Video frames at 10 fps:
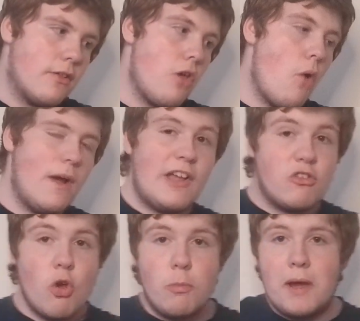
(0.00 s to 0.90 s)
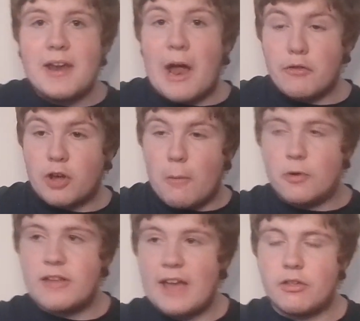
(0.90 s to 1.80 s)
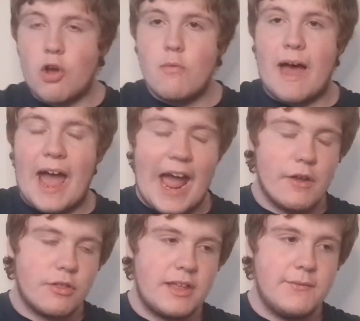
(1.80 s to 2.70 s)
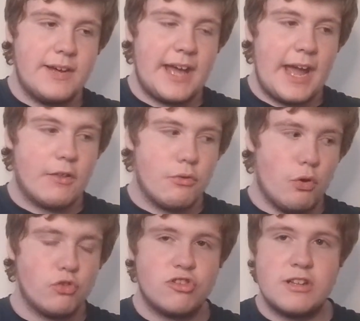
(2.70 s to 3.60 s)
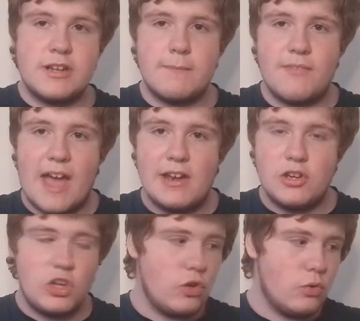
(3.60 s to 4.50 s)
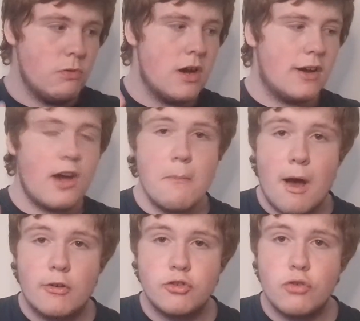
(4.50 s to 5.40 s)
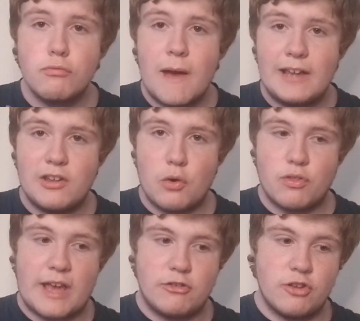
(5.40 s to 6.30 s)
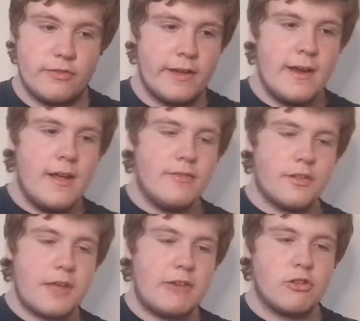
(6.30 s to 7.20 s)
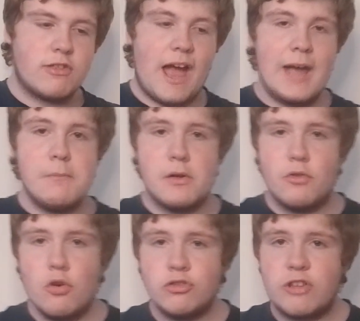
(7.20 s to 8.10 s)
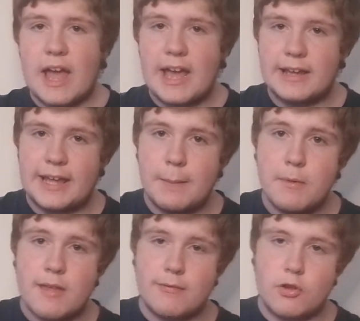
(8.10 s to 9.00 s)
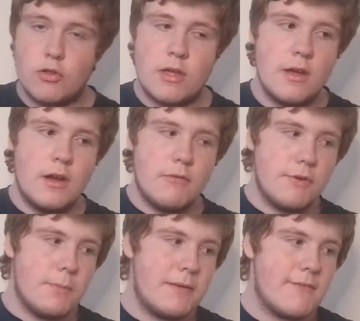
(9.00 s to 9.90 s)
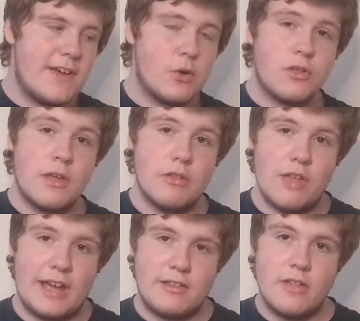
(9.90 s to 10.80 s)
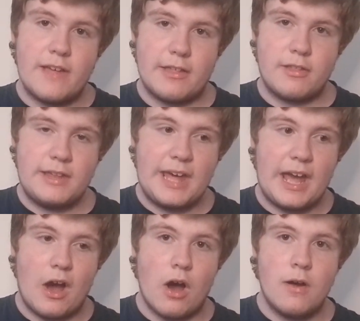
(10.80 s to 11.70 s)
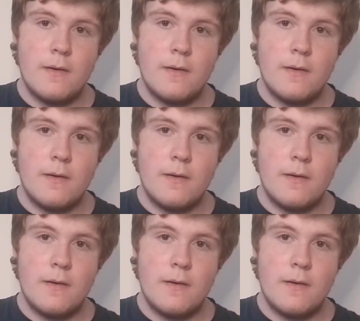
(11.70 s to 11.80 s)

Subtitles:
So it's just been announced a couple of days ago that STV is launching their new commercial radio station. The station's name, launch date and key presenters will be revealed later this year.